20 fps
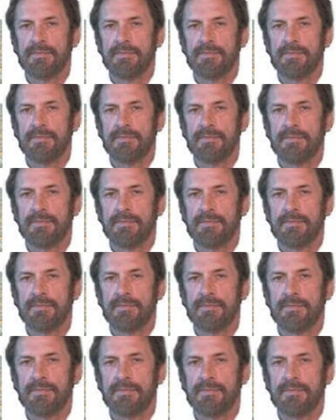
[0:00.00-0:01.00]

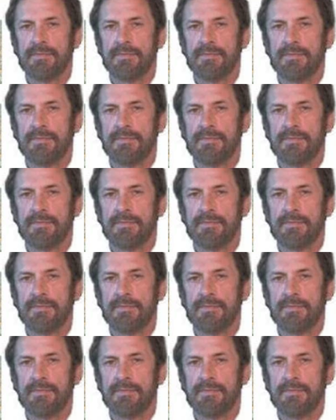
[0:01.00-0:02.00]

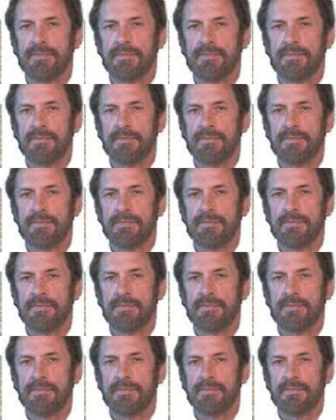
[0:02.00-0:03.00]

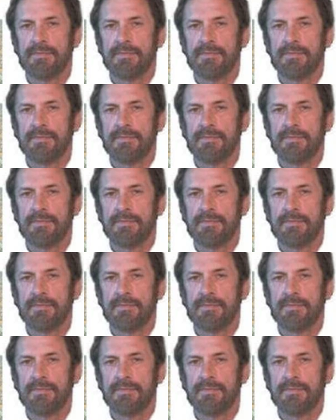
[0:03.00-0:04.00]

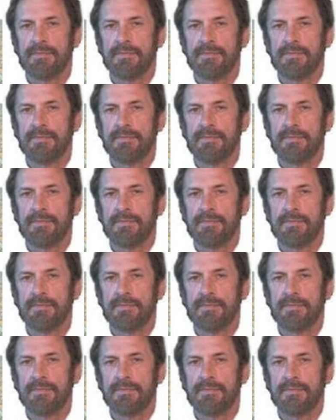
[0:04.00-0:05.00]

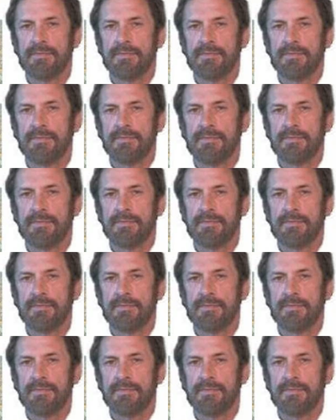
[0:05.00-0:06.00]

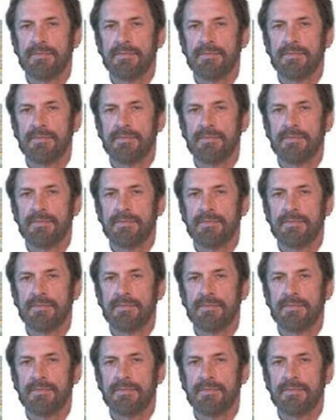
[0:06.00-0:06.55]
(no lip movement)